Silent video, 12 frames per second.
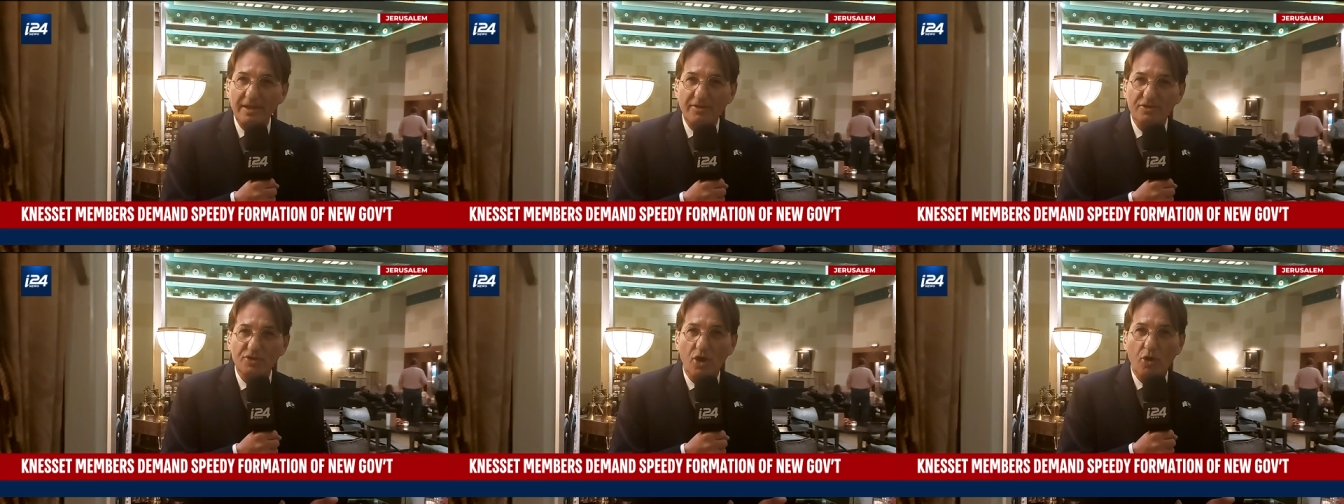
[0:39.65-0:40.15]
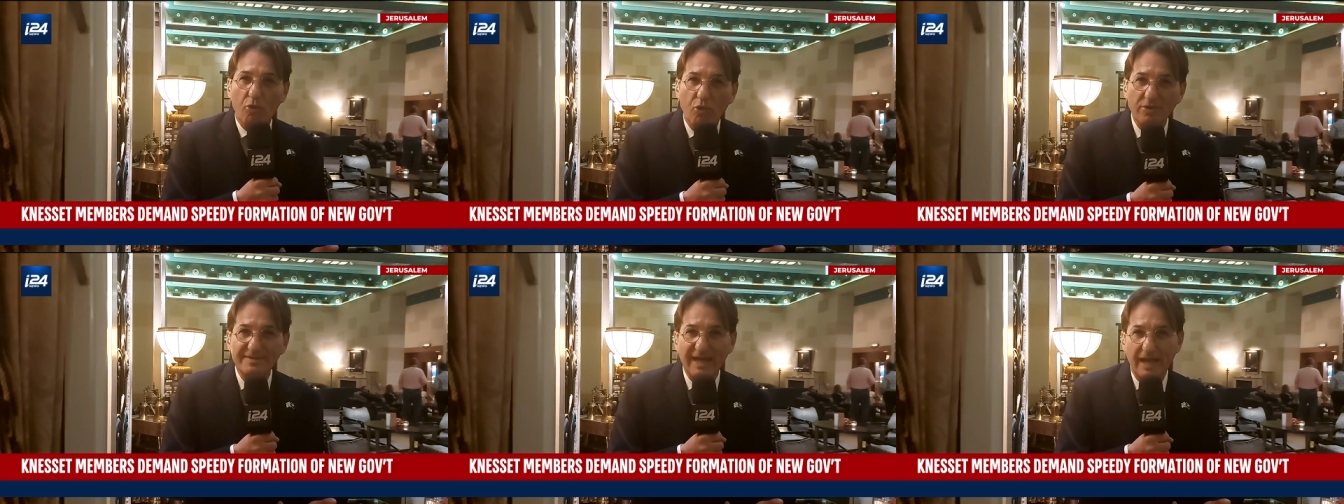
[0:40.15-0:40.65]
I mean, those
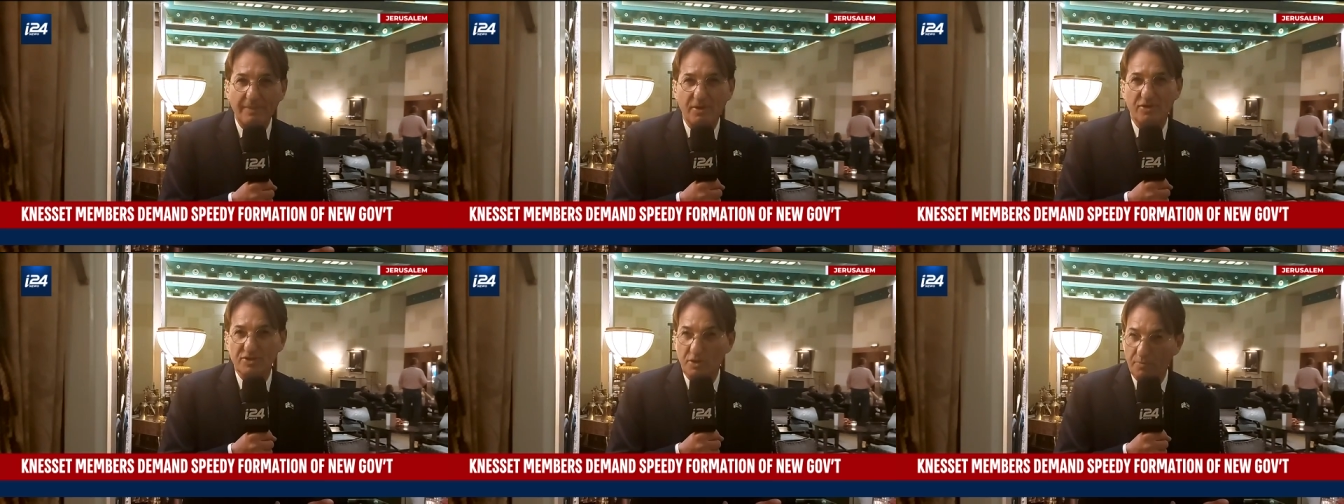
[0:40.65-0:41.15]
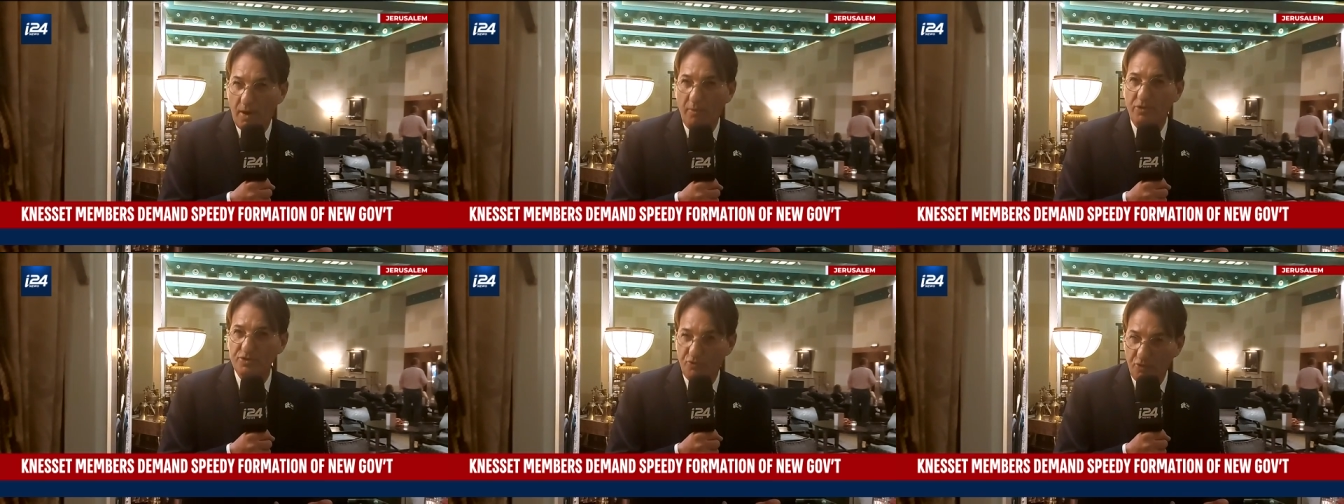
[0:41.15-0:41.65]
wounds he had because the
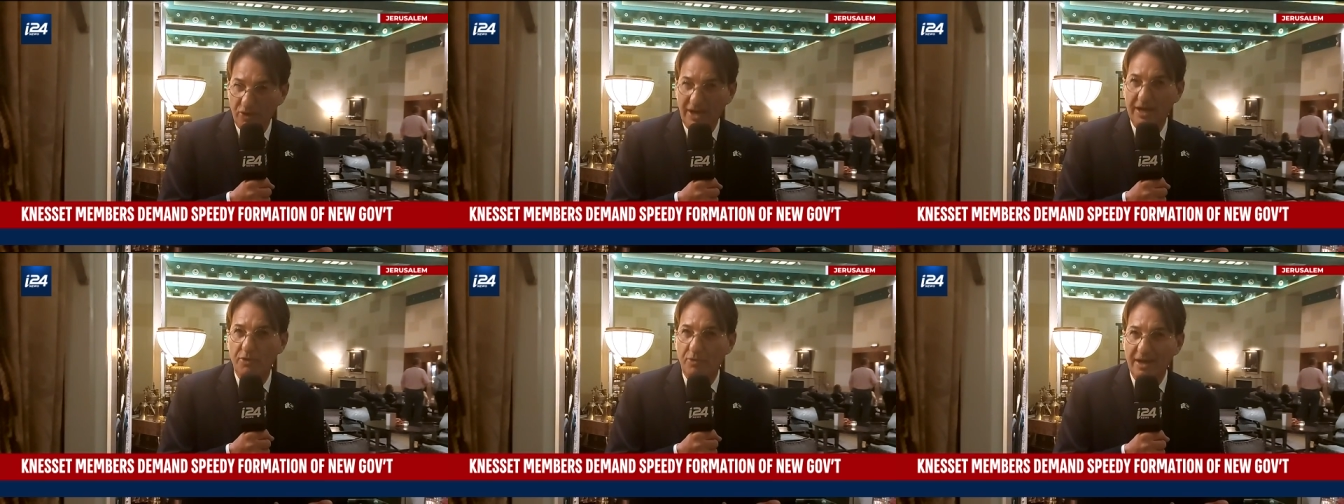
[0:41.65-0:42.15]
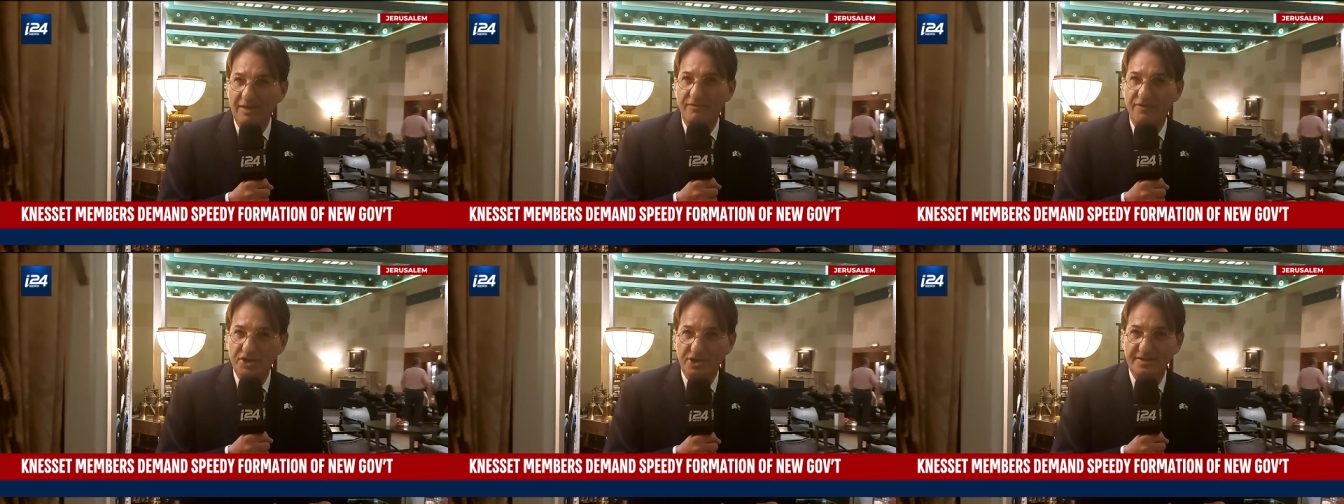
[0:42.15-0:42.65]
bomb was really,
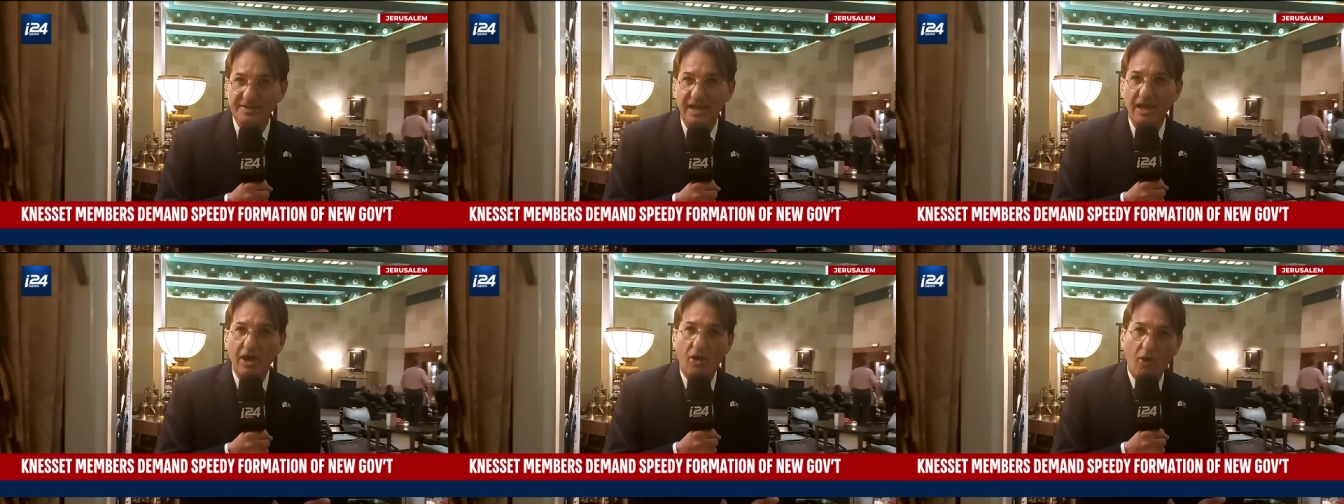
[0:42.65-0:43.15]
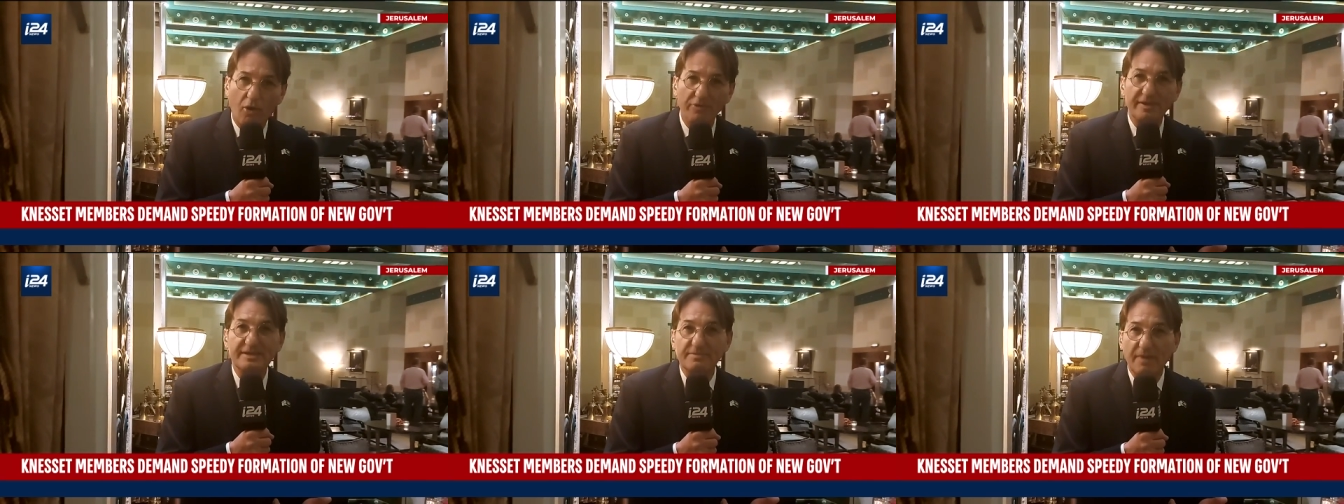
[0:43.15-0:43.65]
really vicious.
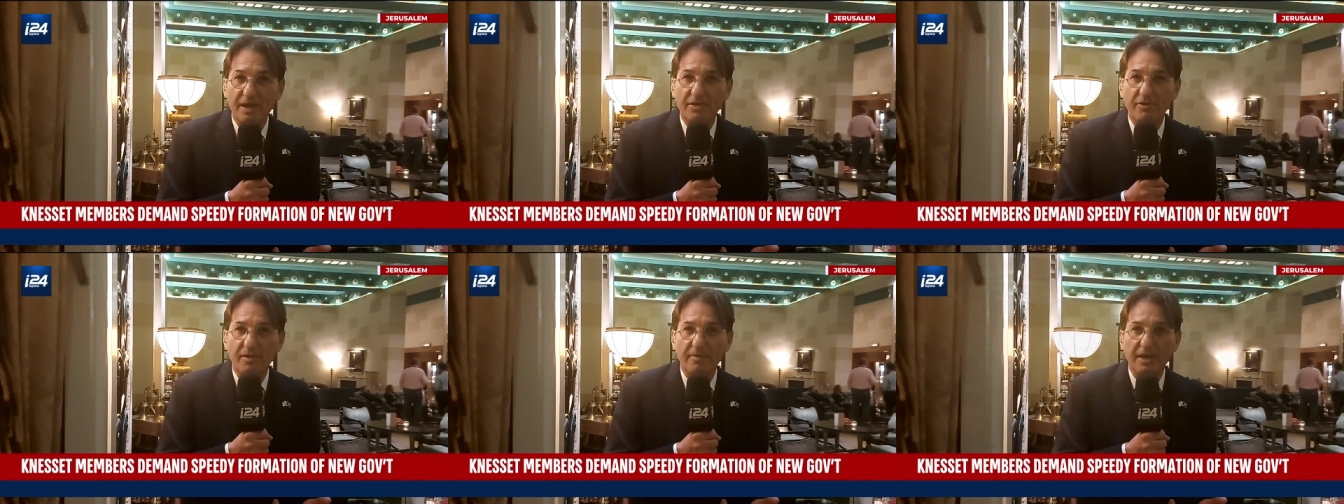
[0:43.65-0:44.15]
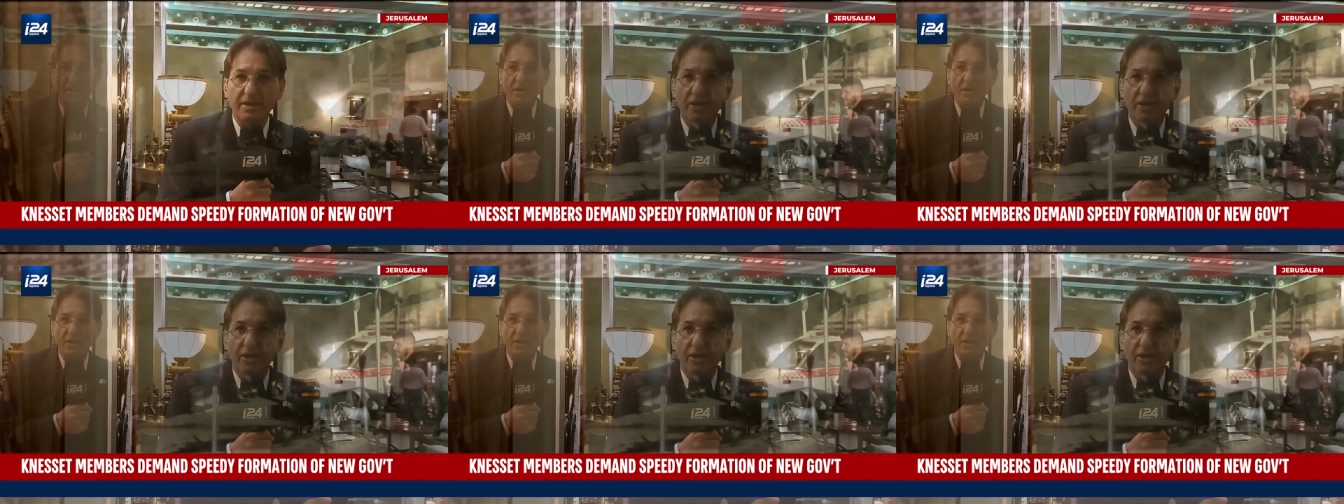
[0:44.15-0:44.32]
Or this mother, I